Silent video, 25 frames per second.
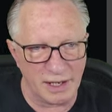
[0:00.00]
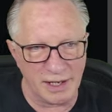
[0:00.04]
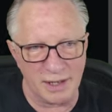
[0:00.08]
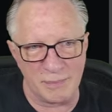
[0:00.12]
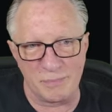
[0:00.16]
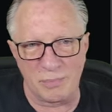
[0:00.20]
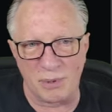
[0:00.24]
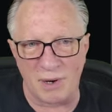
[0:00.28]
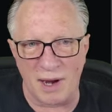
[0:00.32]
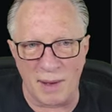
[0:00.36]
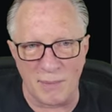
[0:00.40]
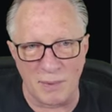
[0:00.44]
I
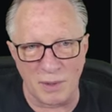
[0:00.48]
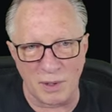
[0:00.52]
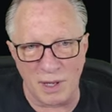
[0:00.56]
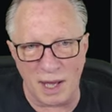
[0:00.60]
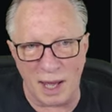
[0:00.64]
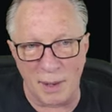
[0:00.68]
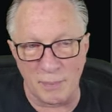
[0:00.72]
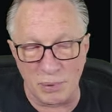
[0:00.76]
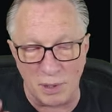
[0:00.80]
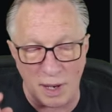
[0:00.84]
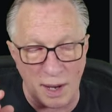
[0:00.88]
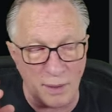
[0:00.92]
probably
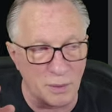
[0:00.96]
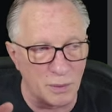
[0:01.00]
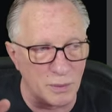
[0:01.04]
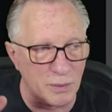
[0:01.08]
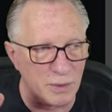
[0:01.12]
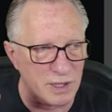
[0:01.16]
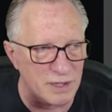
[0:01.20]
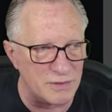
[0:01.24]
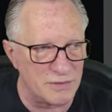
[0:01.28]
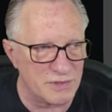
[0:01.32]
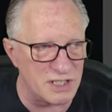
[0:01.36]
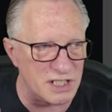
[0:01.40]

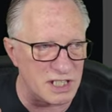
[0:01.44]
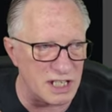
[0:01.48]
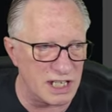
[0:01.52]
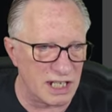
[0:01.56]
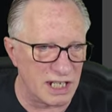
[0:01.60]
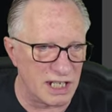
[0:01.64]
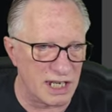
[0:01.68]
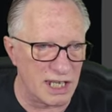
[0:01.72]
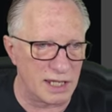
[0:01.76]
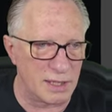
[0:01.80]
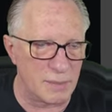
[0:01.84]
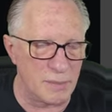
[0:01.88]
wouldn't have seen
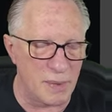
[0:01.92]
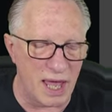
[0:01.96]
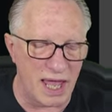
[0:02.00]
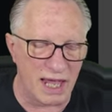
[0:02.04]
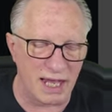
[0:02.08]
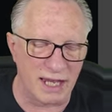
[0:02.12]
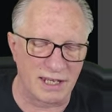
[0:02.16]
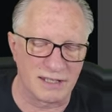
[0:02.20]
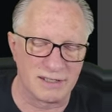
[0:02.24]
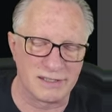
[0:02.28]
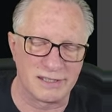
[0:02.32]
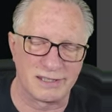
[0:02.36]
it in the
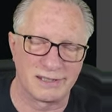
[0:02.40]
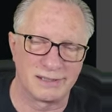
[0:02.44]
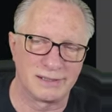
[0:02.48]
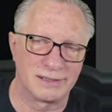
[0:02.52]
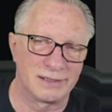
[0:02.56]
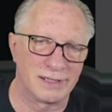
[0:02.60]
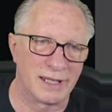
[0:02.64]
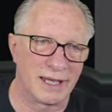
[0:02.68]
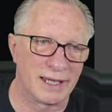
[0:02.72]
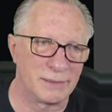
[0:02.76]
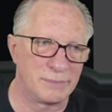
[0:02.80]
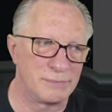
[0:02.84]
bank
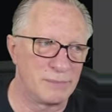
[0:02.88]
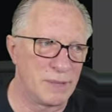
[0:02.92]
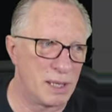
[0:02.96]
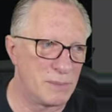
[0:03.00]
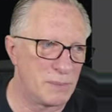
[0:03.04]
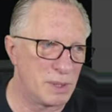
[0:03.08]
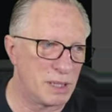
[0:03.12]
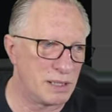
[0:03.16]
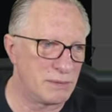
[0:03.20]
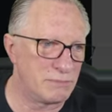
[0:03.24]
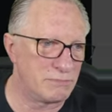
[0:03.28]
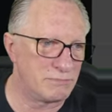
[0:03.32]
until like
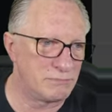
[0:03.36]
maybe